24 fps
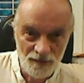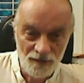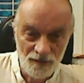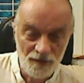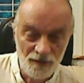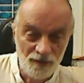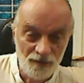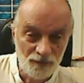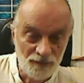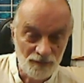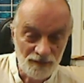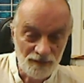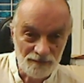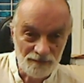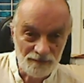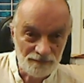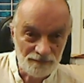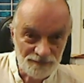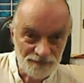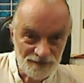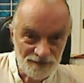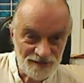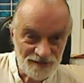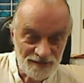Well,
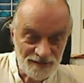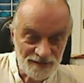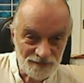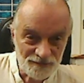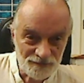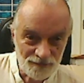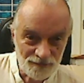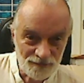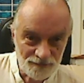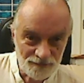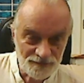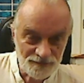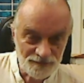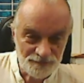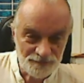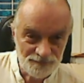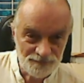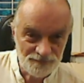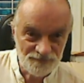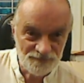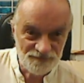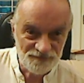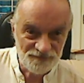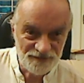there's nothing wrong with
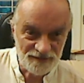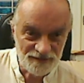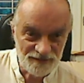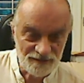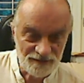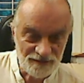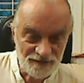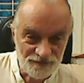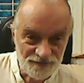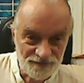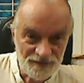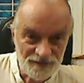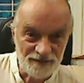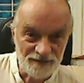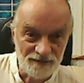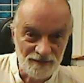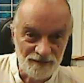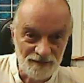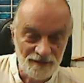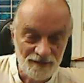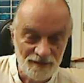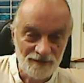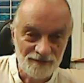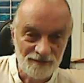feeling free.
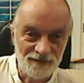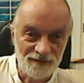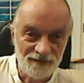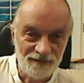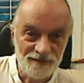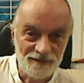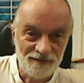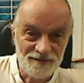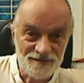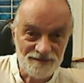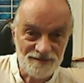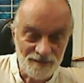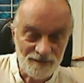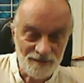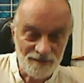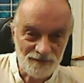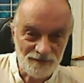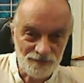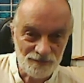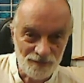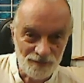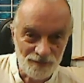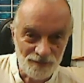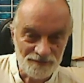There is
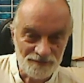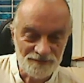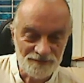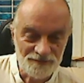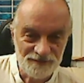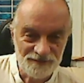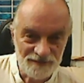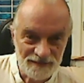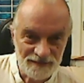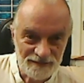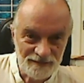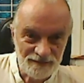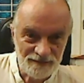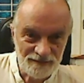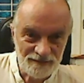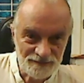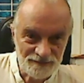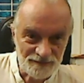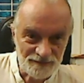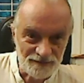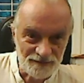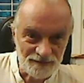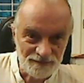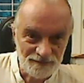something wrong with feeling
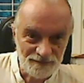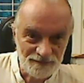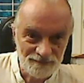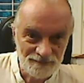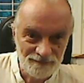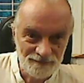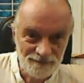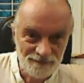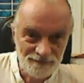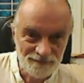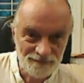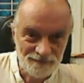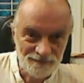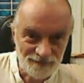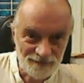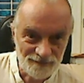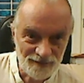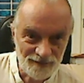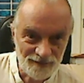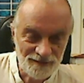guilty, right?